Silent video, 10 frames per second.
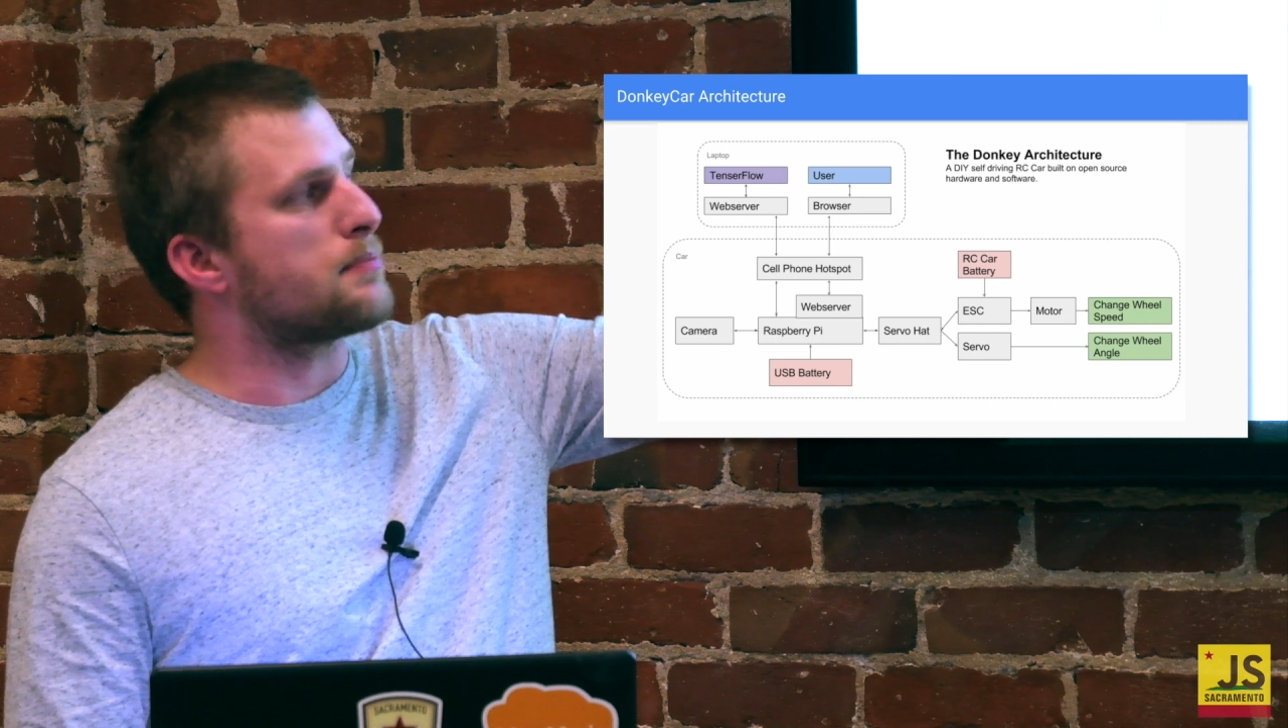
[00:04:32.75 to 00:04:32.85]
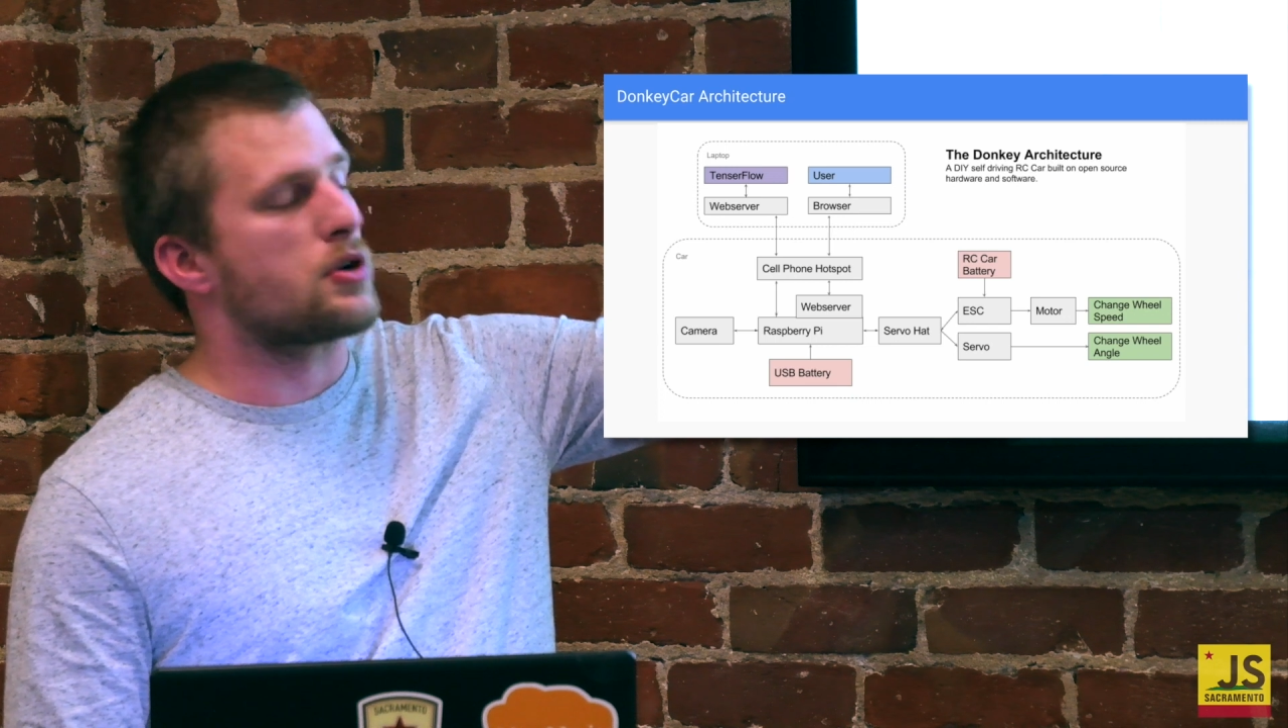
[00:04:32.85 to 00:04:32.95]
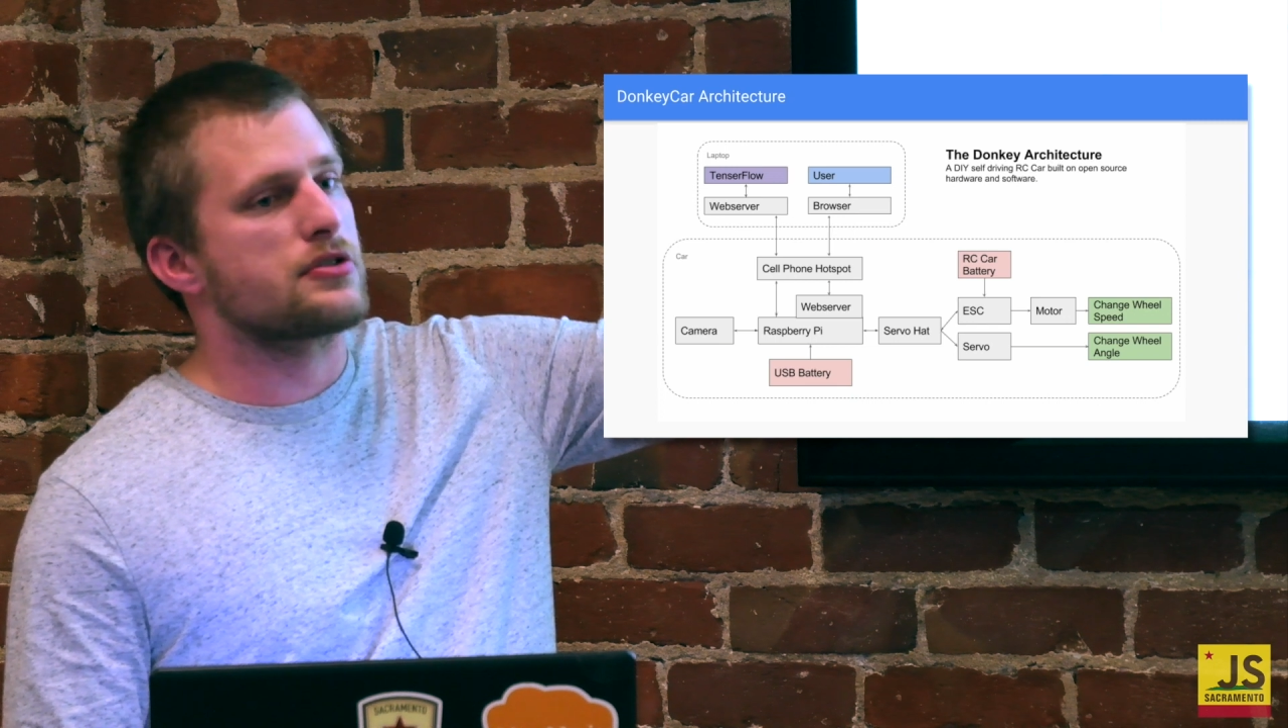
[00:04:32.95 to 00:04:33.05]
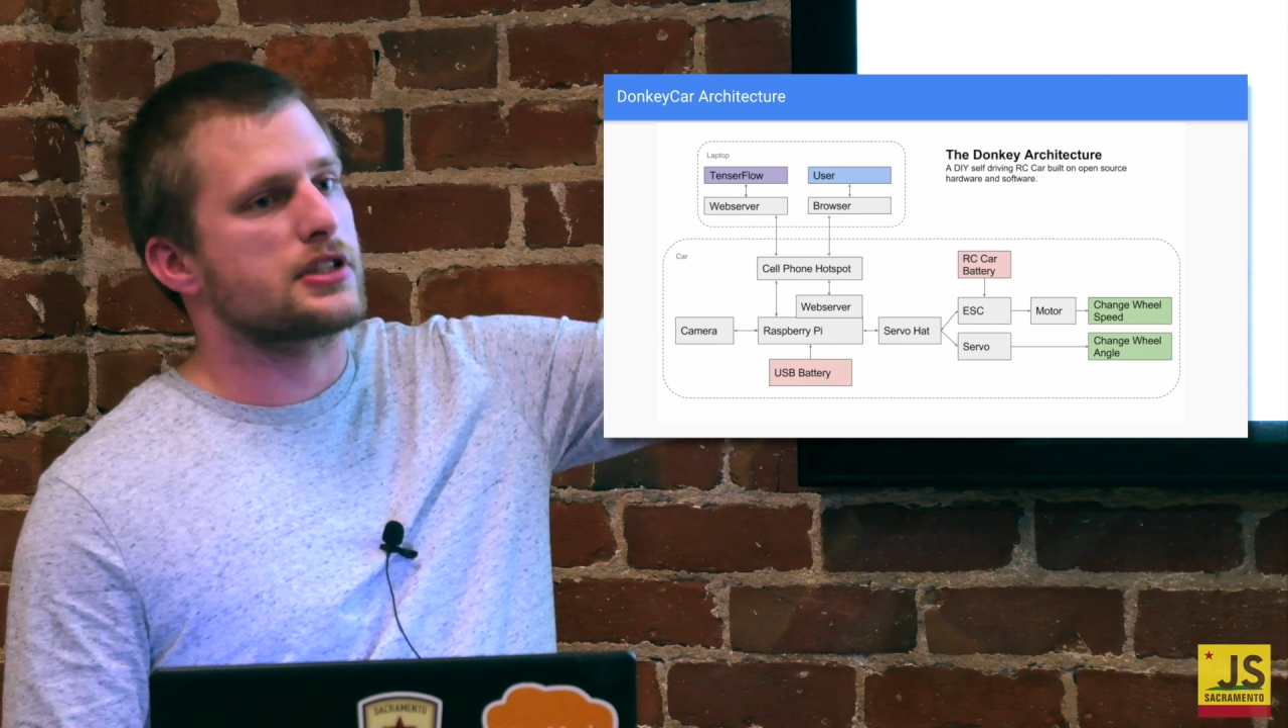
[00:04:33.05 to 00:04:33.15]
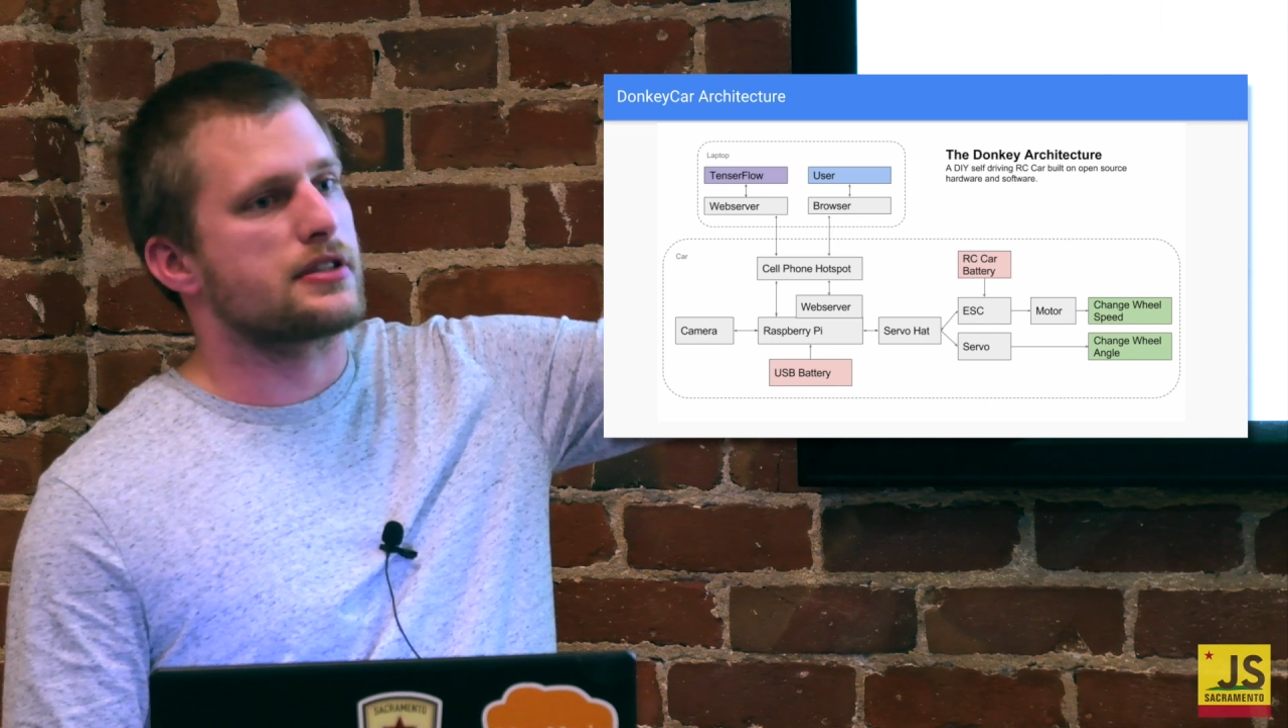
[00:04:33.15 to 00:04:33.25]

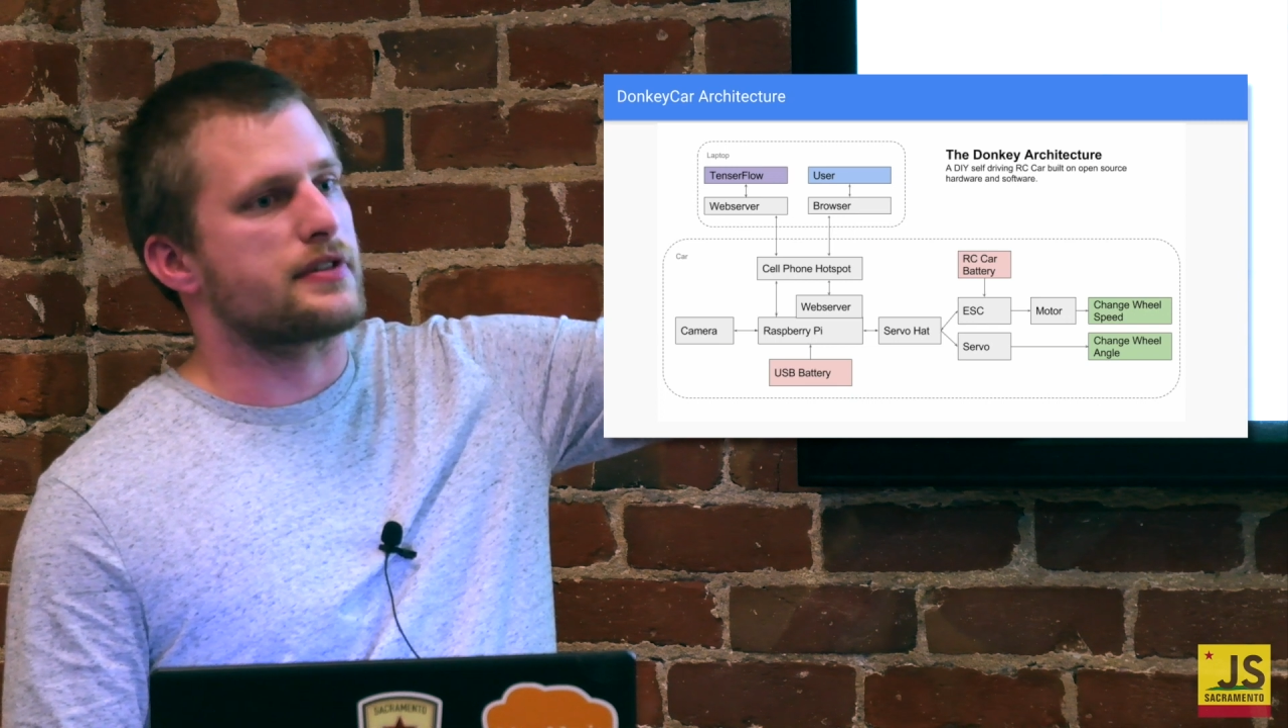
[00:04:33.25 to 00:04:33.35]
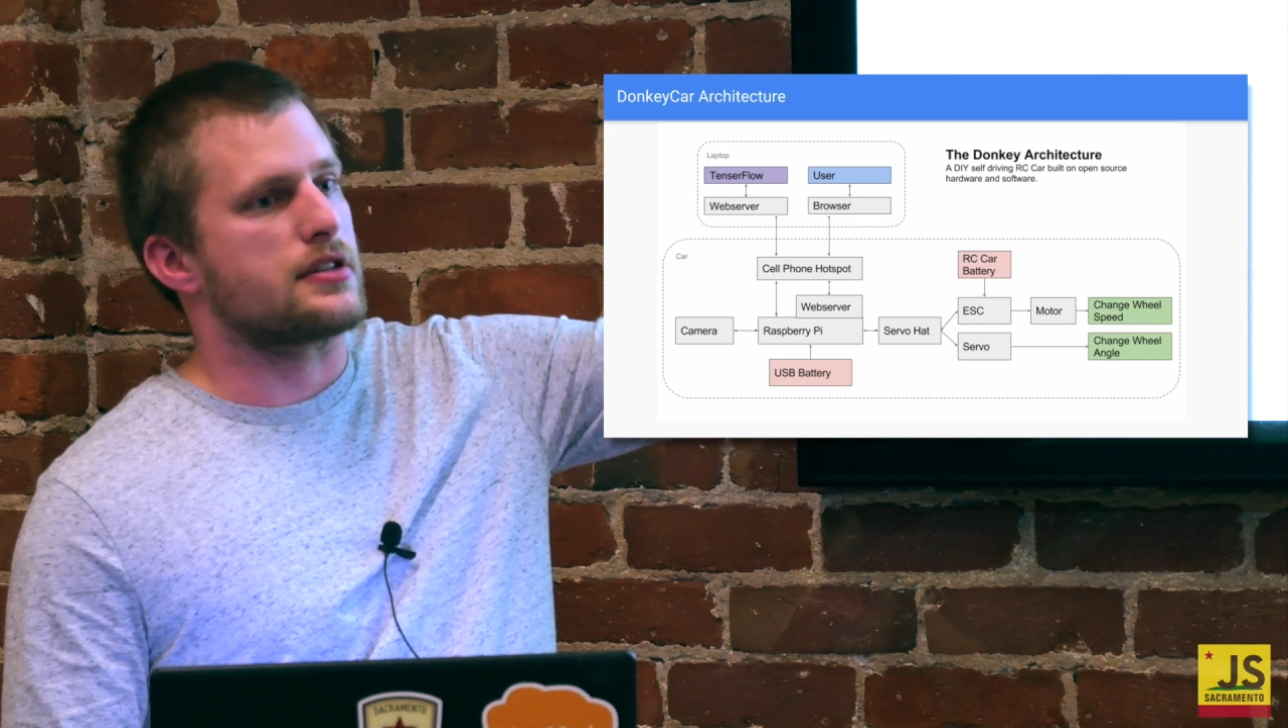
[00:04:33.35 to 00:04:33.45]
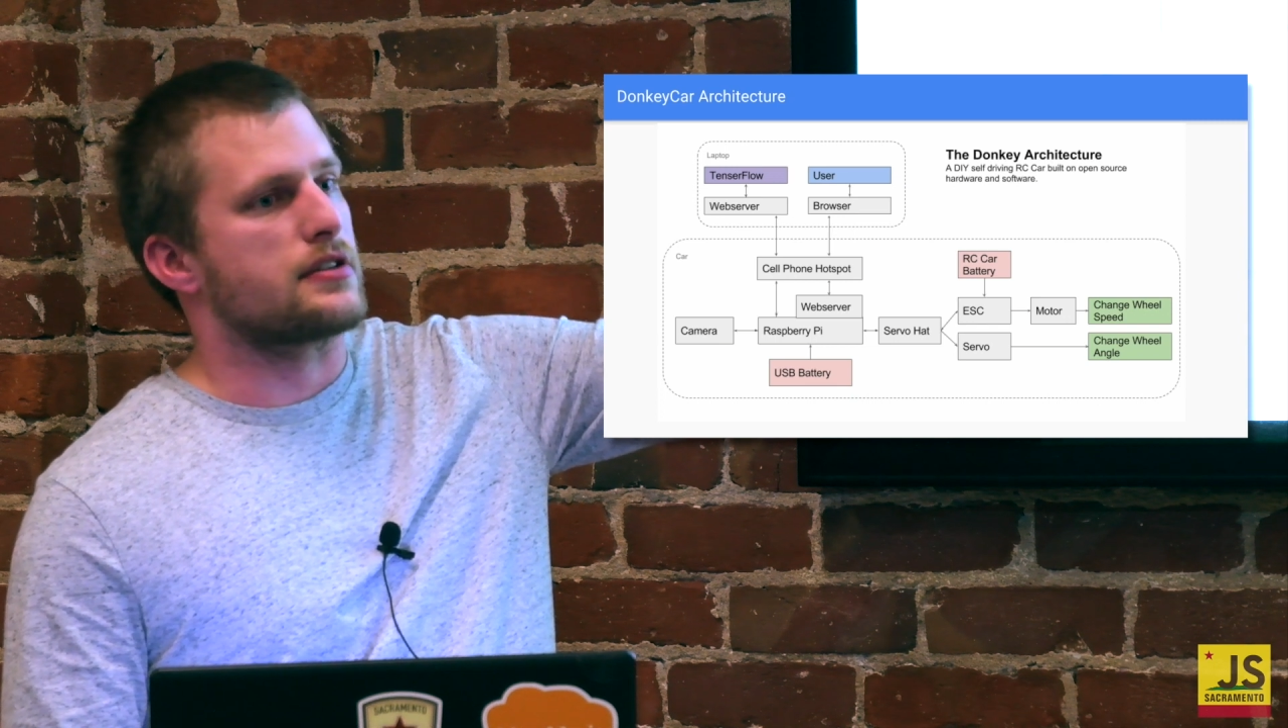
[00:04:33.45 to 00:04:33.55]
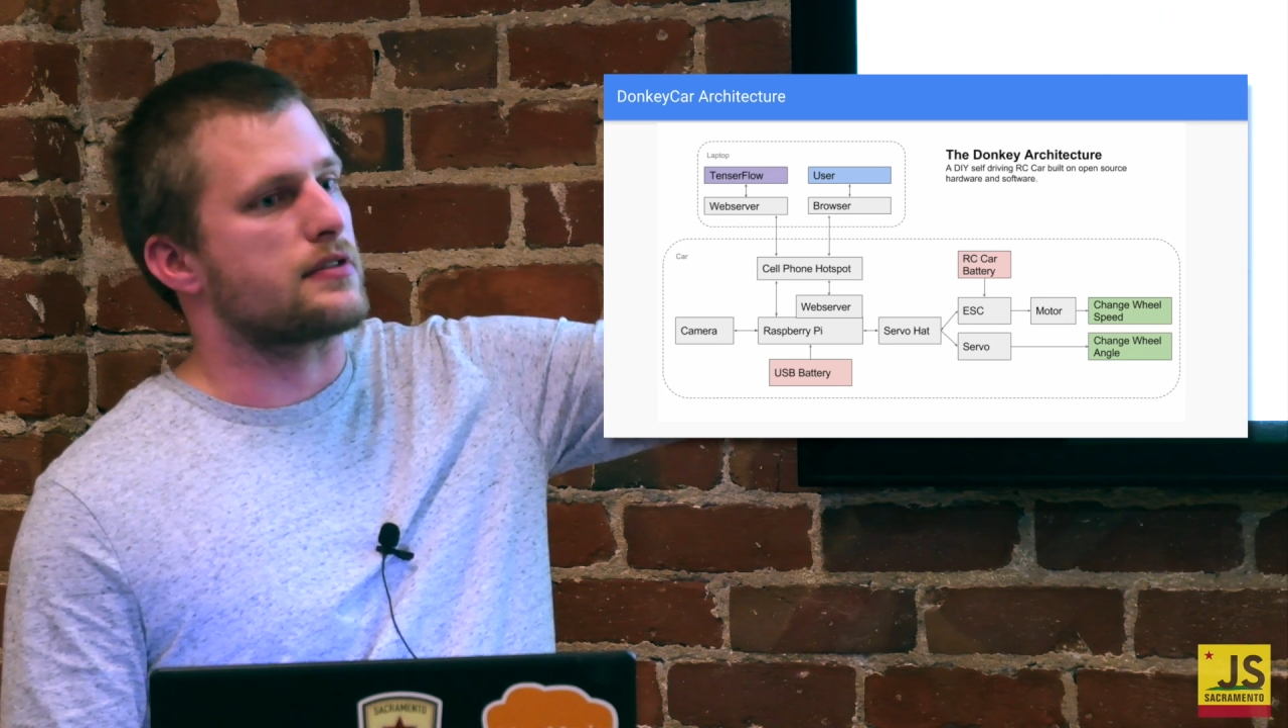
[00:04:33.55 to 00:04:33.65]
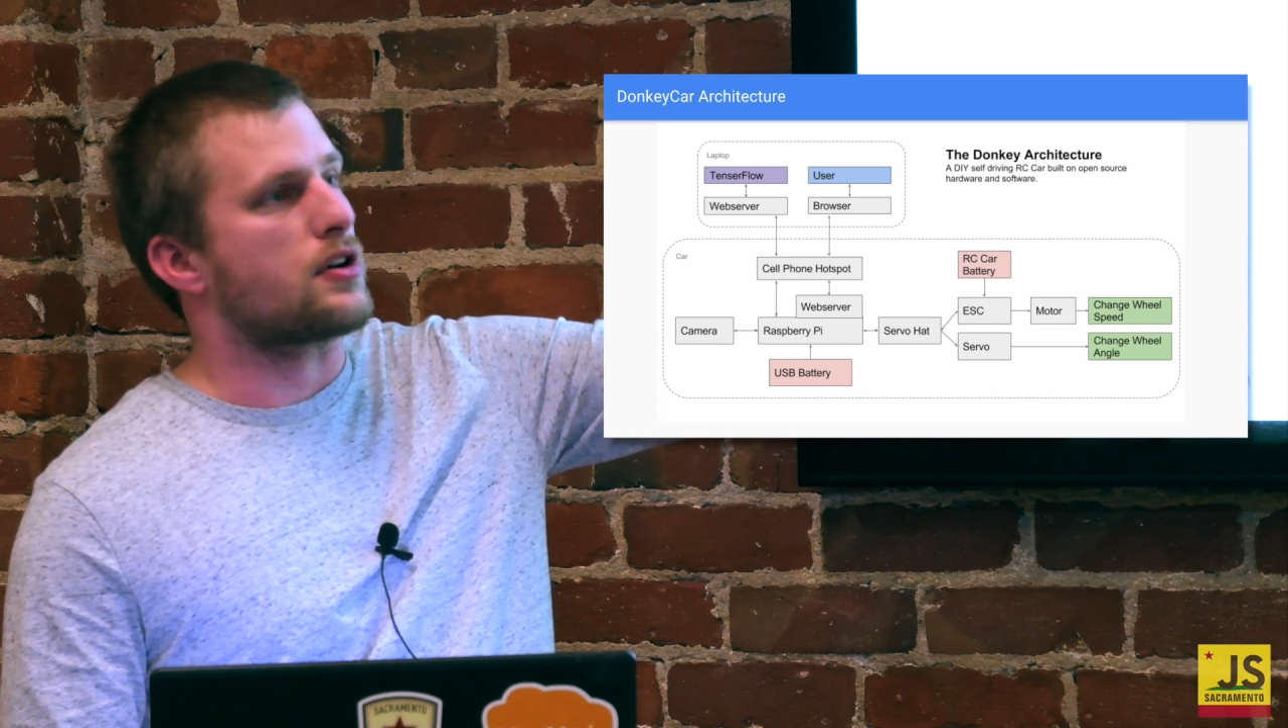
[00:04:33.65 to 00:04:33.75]
motors of a